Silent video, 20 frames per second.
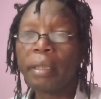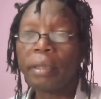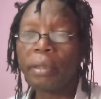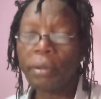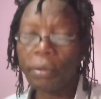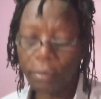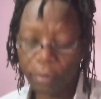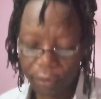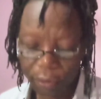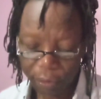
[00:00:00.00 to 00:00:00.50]

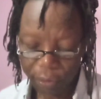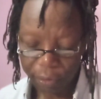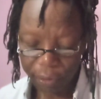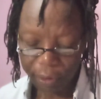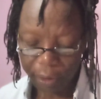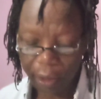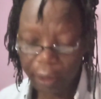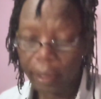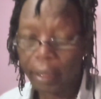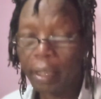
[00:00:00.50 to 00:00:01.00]

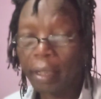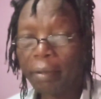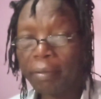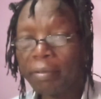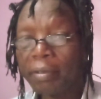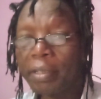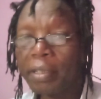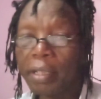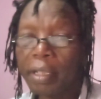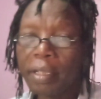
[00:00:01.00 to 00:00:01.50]
neutrons, and they
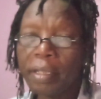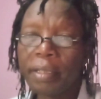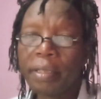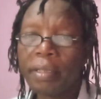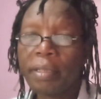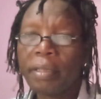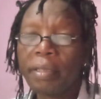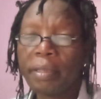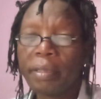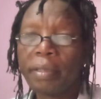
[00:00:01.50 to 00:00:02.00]
have a charge.